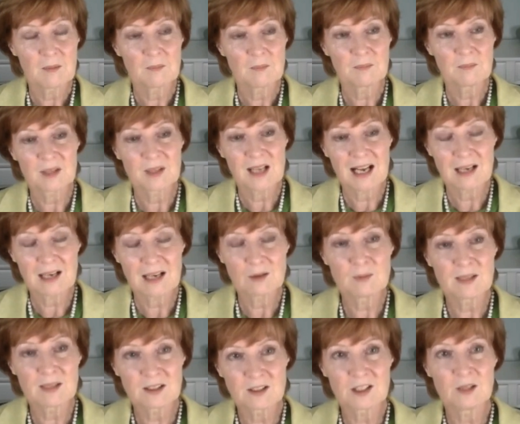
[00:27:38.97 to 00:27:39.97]
But how
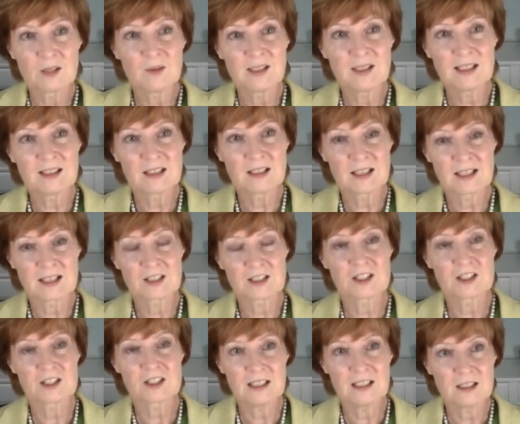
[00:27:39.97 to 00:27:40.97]
about going in and
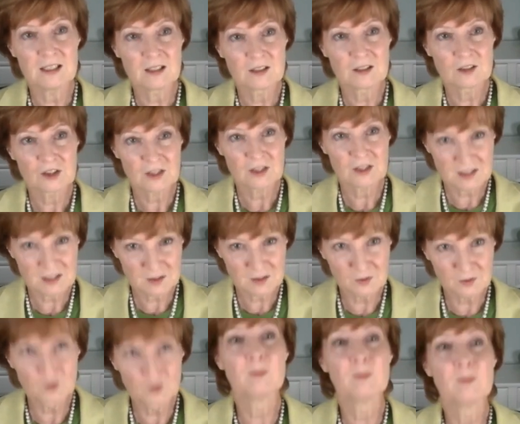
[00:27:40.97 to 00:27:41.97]
actually
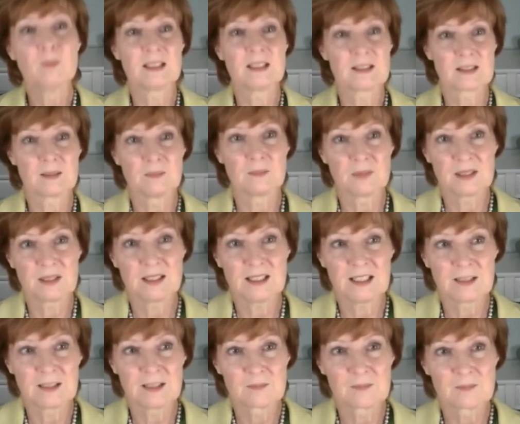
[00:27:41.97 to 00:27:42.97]
transforming somebody
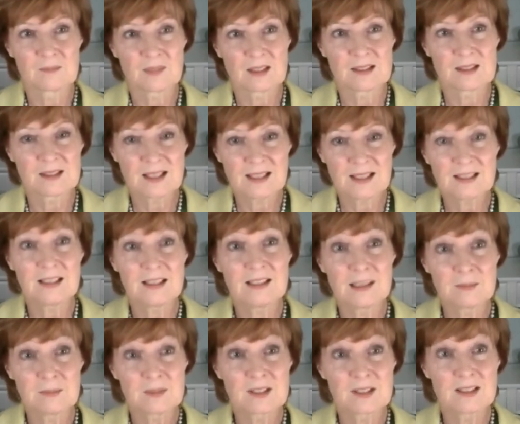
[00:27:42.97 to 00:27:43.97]
and taking
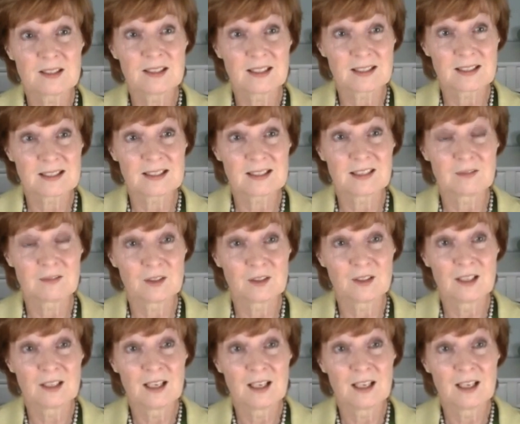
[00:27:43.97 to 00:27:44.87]
them to the next level?